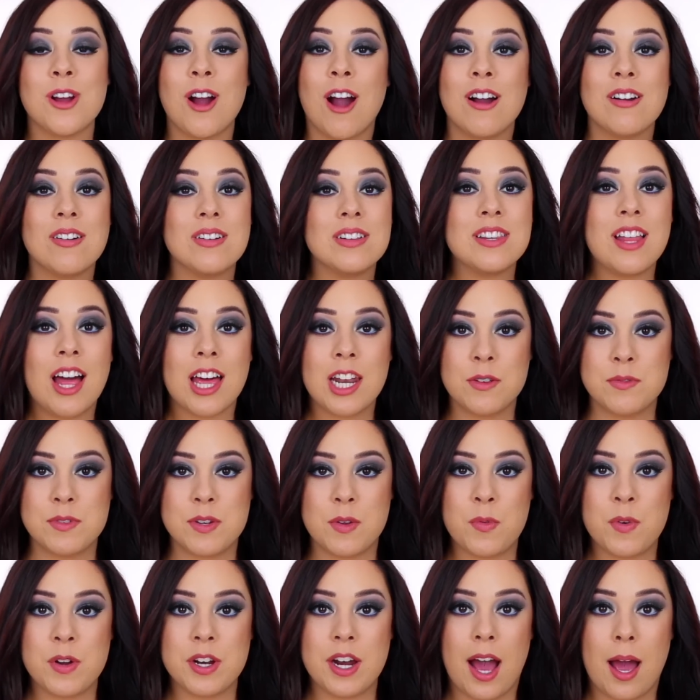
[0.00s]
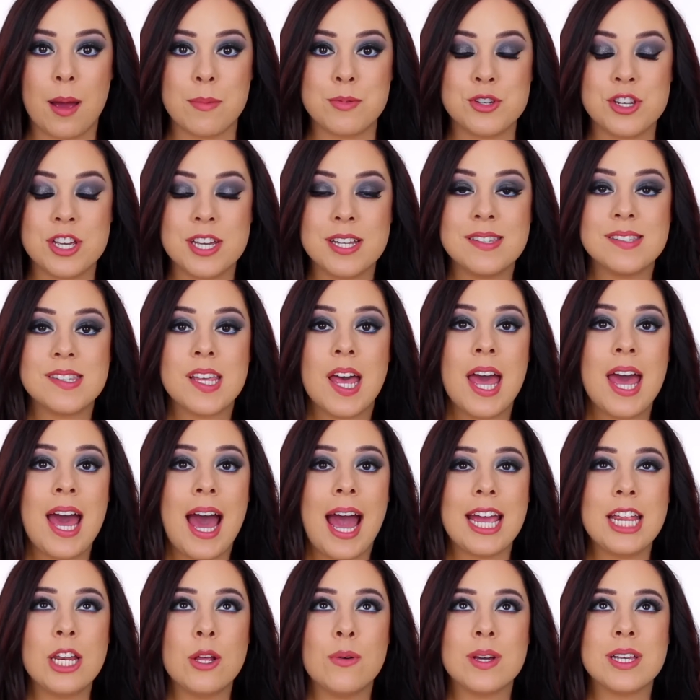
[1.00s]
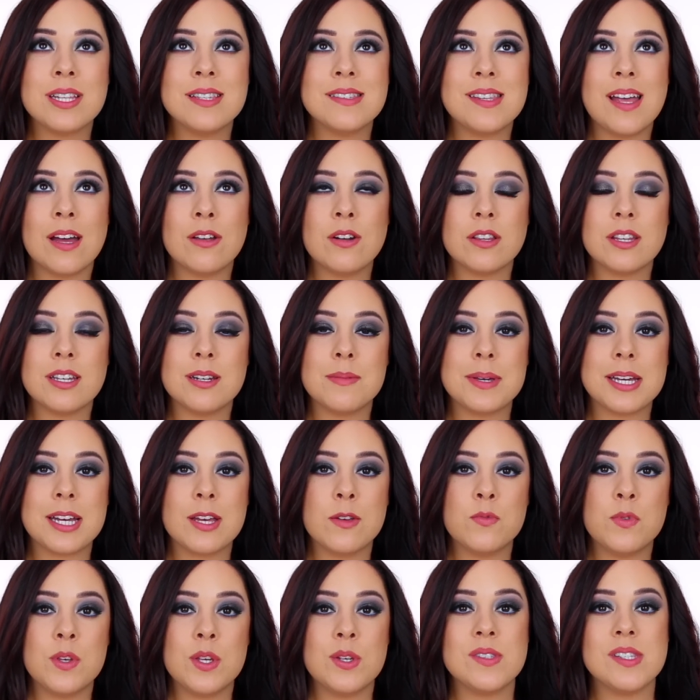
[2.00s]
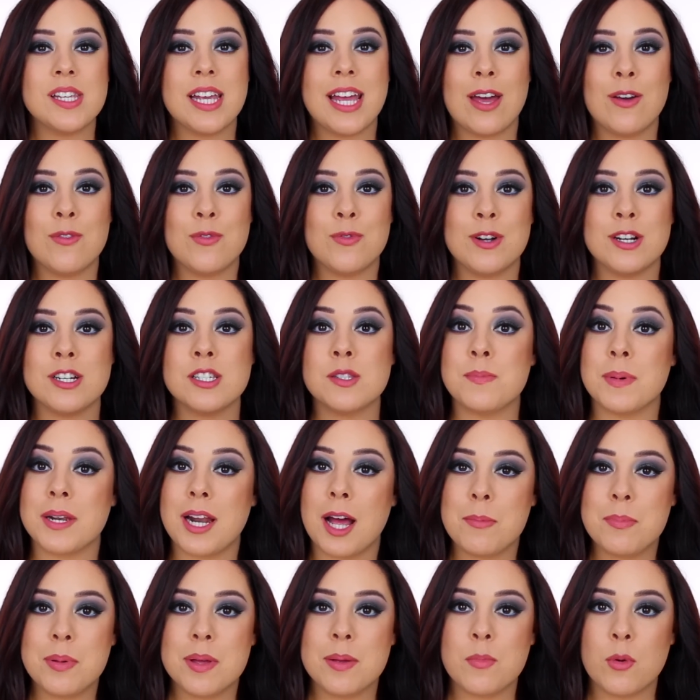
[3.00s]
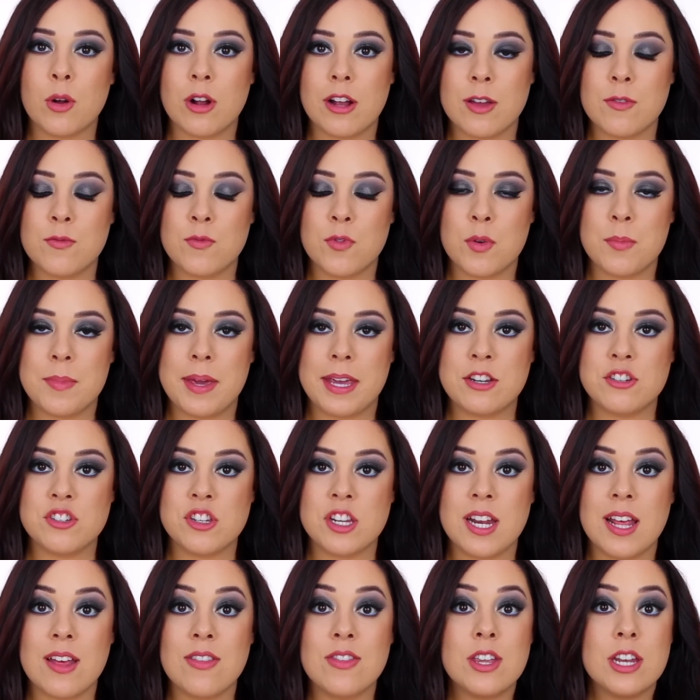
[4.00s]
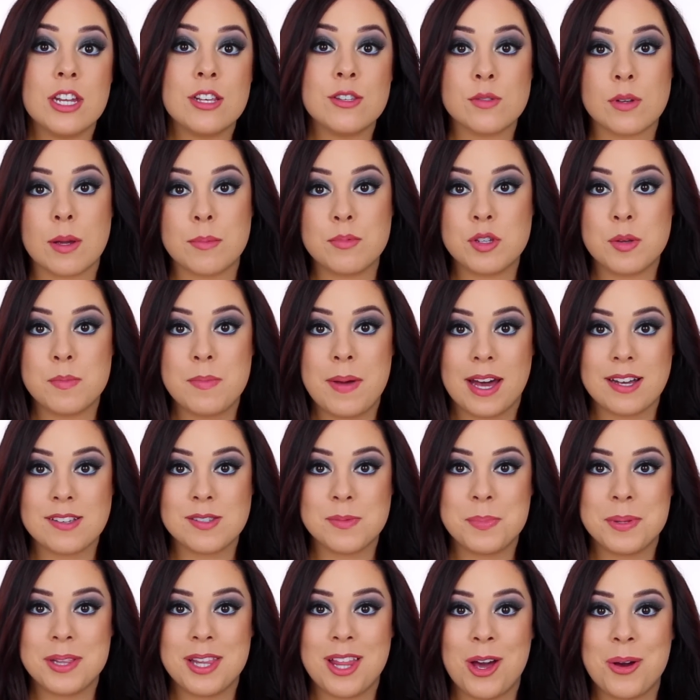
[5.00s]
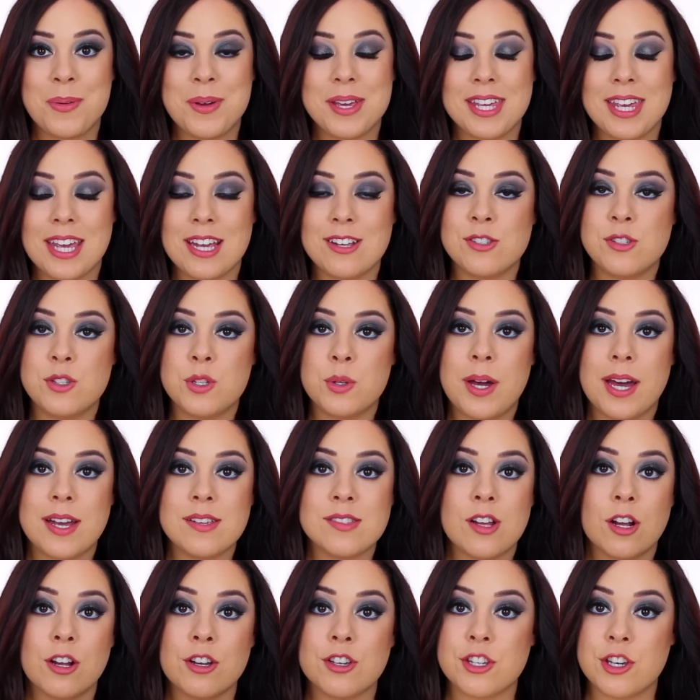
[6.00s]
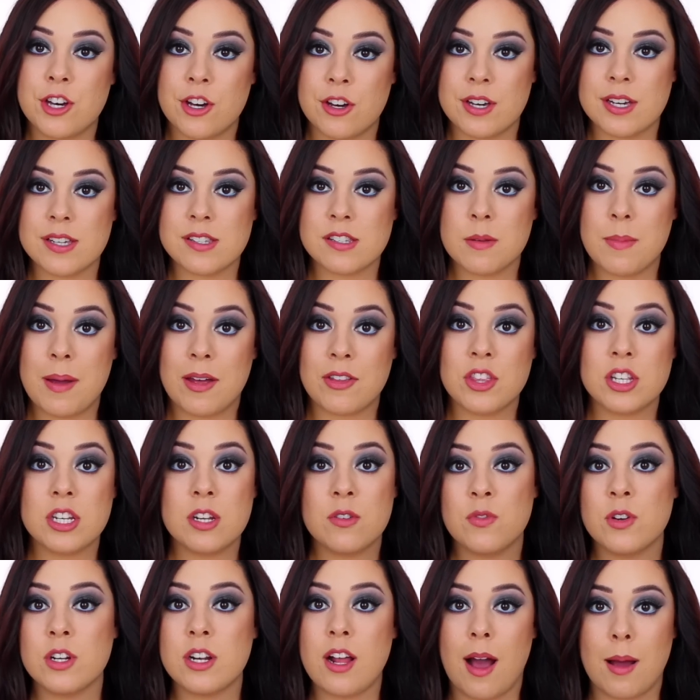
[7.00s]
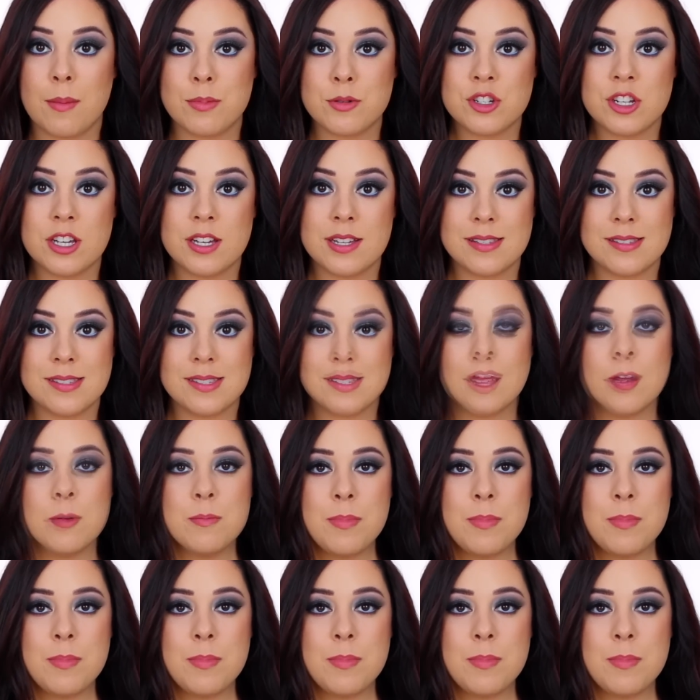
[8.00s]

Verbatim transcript: there are a lot of different options. I know it can sound a little bit confusing at first, but I'll put more information in the description box below in case you guys are curious about the different options.